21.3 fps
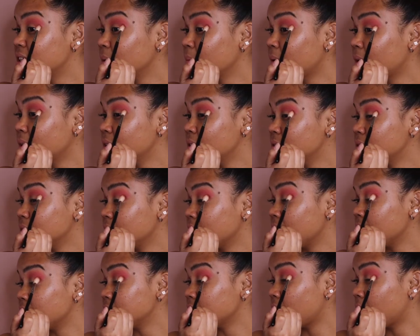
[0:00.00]
Keep on using
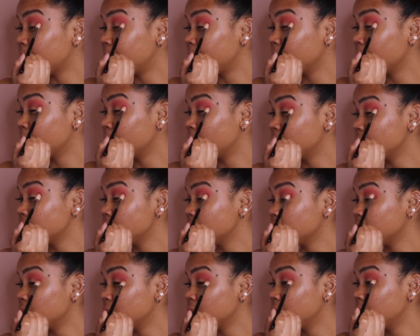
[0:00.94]
that tapping
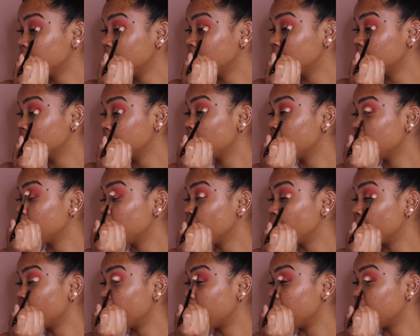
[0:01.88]
motion. And
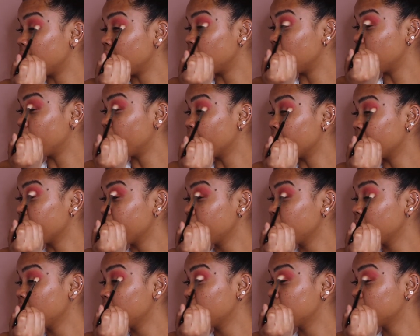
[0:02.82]
then bring it
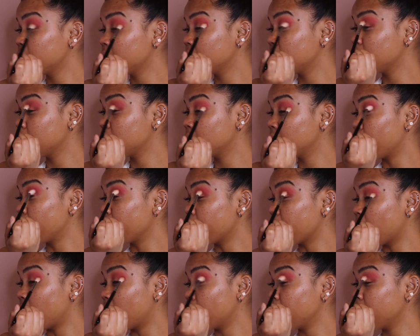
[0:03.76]
inward
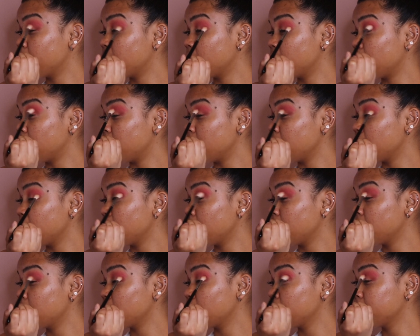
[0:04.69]
throughout the
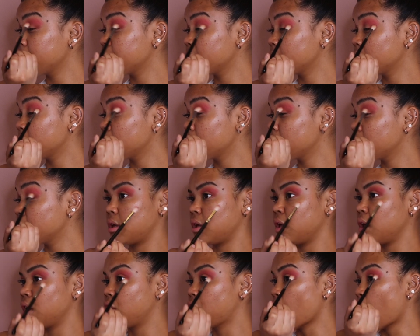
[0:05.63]
lid.
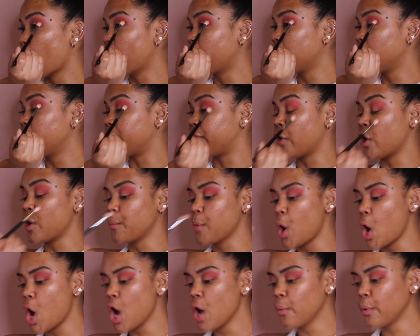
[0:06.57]
Going in for
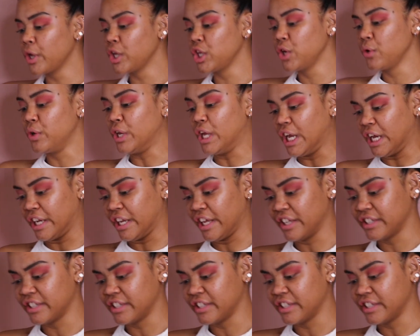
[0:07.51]
more when you need